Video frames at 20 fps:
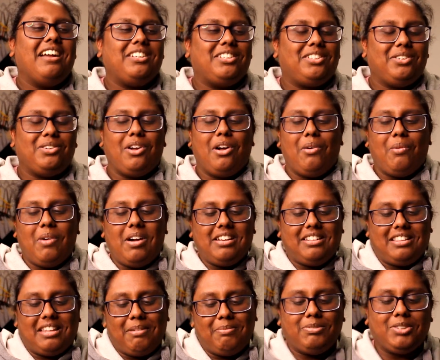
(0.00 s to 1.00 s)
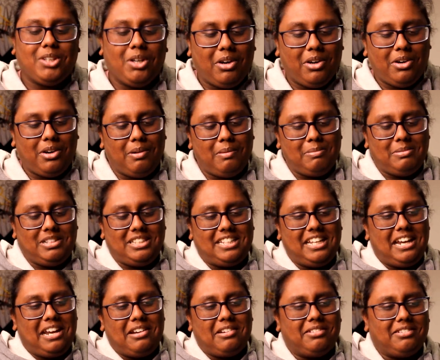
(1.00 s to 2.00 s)
I do not want them to hurt
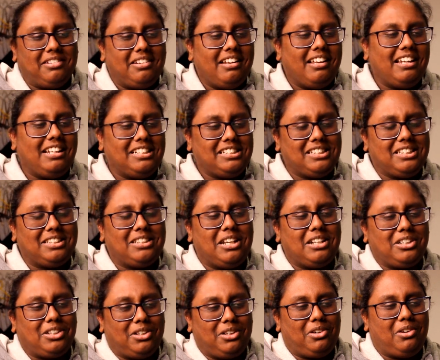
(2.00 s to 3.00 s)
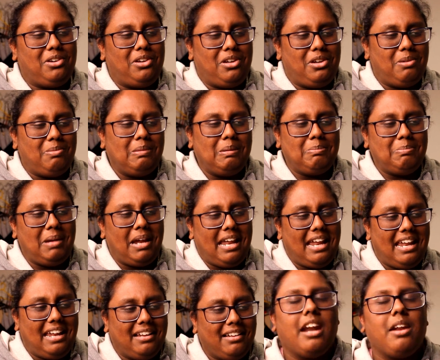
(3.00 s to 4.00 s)
Din. He's such a good human being.